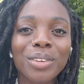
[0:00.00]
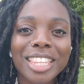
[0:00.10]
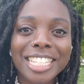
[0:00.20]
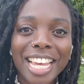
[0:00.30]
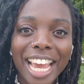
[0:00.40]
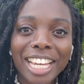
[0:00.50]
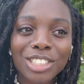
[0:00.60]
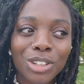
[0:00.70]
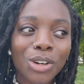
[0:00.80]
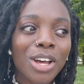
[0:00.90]
with this
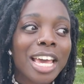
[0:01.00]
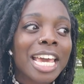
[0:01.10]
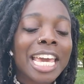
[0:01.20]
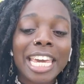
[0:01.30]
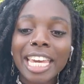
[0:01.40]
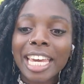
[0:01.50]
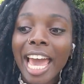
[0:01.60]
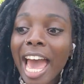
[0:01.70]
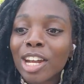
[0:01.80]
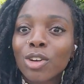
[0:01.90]
angel, he
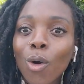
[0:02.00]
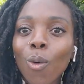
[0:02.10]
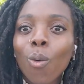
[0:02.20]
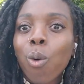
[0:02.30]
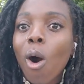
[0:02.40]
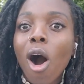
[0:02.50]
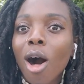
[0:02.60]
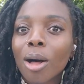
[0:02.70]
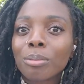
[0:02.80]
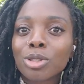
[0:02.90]
had no
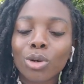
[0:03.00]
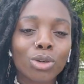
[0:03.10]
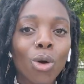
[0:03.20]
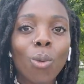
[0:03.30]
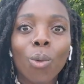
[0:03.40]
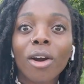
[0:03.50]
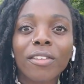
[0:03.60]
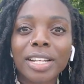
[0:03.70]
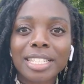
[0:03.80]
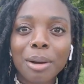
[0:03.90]
qualms or no
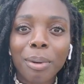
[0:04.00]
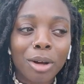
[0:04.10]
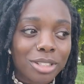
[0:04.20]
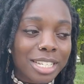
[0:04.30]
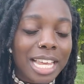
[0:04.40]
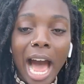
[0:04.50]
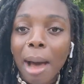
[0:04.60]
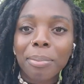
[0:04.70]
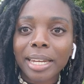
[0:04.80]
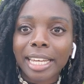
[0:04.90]
worries about just
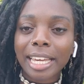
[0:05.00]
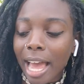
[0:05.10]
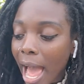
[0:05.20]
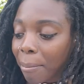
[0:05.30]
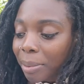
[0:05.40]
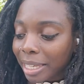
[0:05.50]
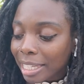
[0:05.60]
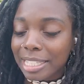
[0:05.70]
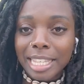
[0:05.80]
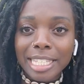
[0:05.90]
hopping
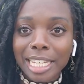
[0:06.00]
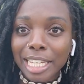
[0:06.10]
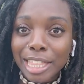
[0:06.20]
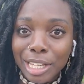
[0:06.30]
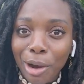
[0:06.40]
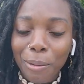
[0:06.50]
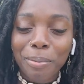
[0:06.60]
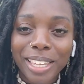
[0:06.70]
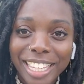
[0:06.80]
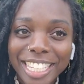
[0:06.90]
into this
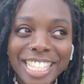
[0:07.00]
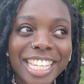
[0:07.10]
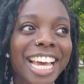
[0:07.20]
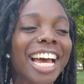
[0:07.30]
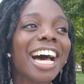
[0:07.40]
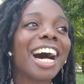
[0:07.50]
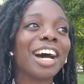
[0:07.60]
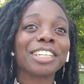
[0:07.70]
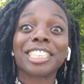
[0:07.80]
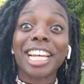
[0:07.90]
Ethiopian's
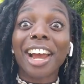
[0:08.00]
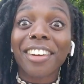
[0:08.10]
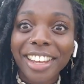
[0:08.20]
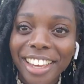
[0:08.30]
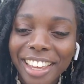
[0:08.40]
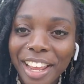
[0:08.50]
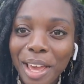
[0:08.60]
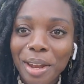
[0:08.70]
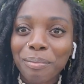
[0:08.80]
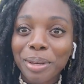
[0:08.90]
chariot
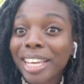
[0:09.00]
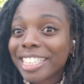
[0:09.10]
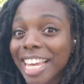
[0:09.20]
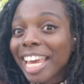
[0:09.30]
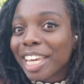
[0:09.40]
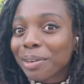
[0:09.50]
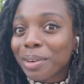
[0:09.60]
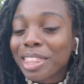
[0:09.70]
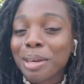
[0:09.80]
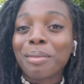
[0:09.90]
and being taken
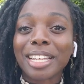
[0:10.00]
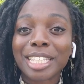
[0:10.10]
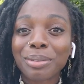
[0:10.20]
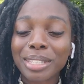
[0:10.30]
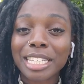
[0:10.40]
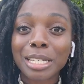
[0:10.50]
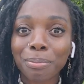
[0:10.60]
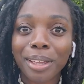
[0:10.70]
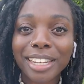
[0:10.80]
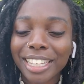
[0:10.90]
with him as he was
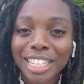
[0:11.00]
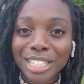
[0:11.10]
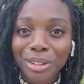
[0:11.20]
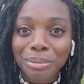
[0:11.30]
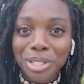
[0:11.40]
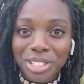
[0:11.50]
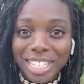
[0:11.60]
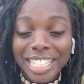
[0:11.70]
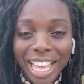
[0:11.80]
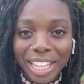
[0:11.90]
explaining the scriptures
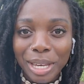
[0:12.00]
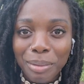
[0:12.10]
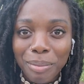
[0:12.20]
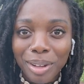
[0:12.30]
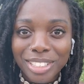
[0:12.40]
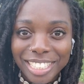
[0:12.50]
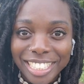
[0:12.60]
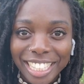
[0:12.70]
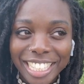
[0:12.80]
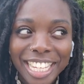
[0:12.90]
and telling him about
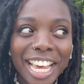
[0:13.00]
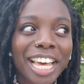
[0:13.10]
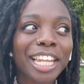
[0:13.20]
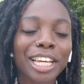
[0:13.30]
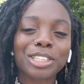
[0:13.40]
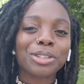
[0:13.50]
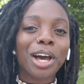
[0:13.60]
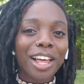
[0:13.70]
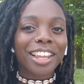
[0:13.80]
Jesus. Like, do y'all